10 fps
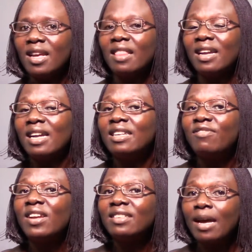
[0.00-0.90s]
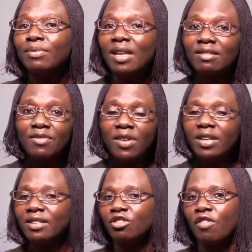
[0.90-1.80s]
there are different types and
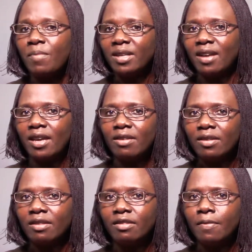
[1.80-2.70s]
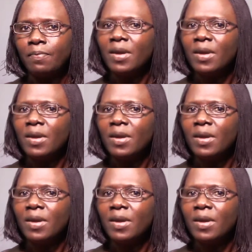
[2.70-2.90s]
severities of mental illness.